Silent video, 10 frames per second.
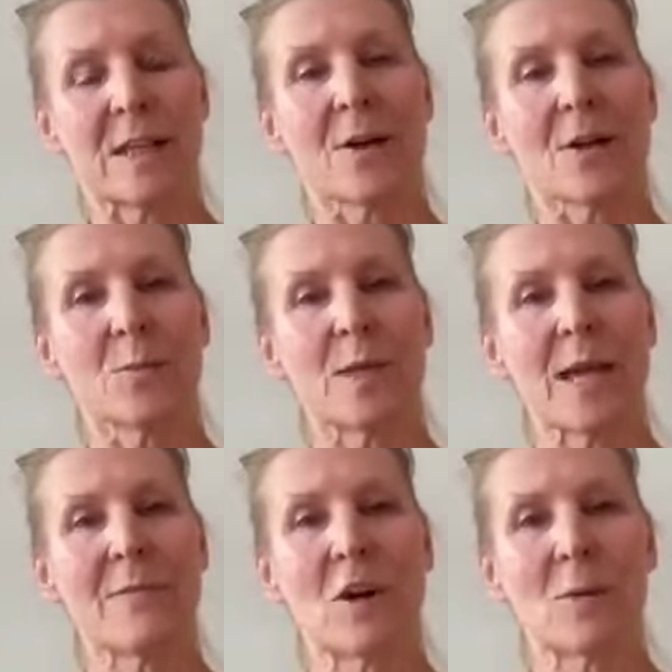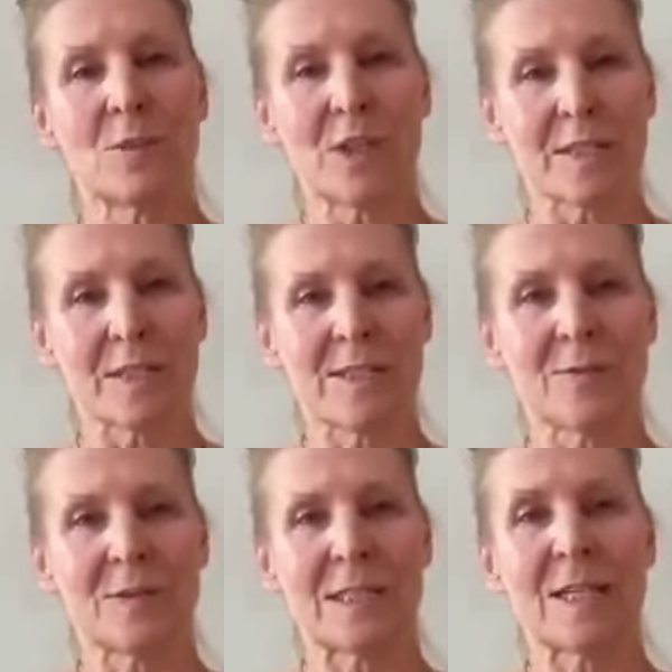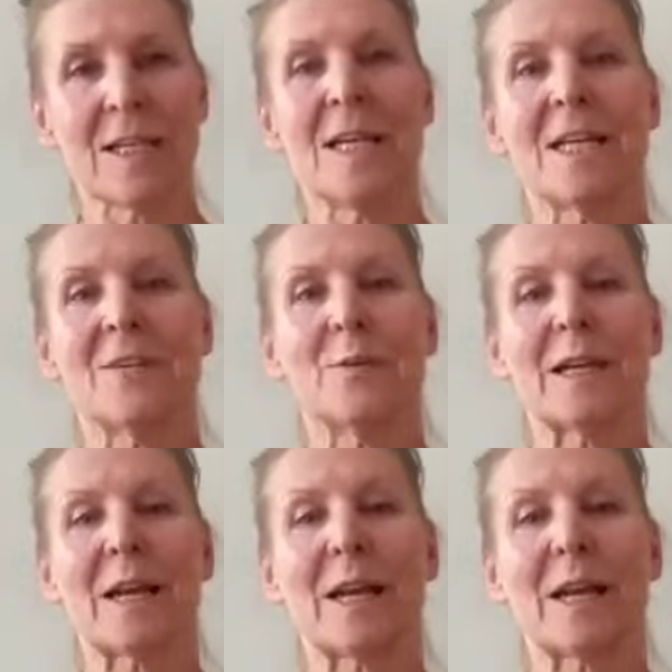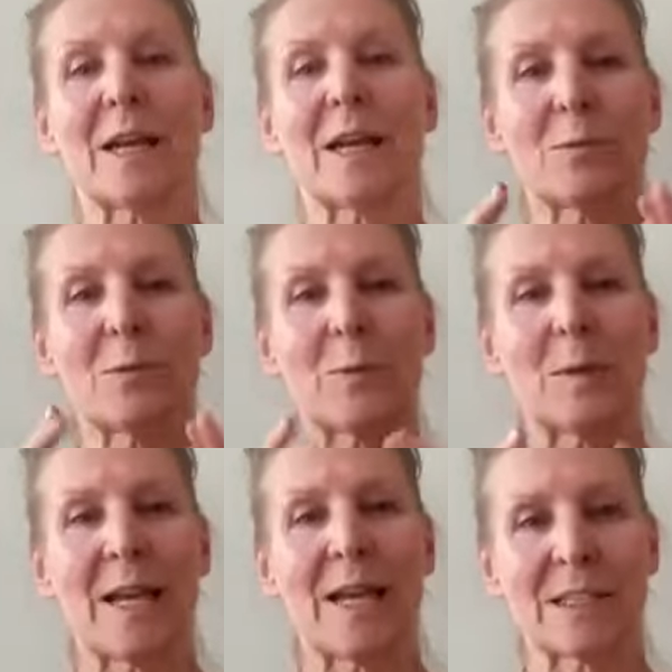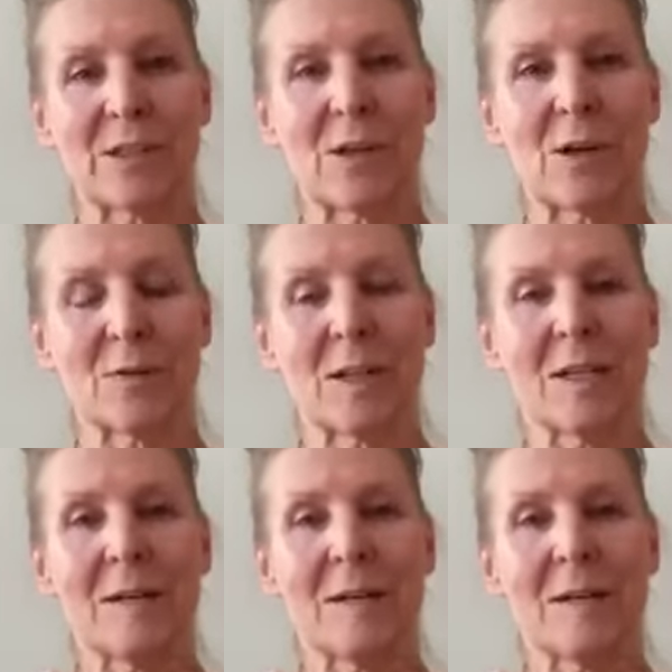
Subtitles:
How can we have objectivity if we're coming from a place of,